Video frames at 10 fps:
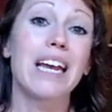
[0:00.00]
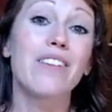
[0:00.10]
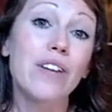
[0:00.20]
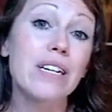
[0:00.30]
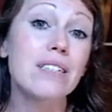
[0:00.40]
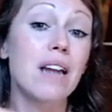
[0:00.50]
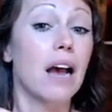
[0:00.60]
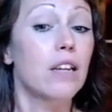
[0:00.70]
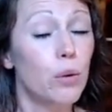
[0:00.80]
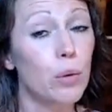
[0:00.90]
If it is
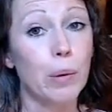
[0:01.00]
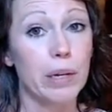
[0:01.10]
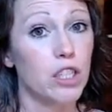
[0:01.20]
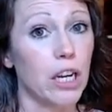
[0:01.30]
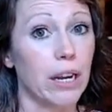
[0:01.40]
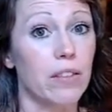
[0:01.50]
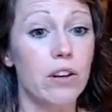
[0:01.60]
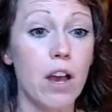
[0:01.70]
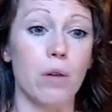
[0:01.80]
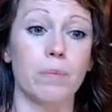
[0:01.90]
not, you would put a check in the
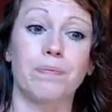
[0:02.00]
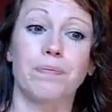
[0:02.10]
no.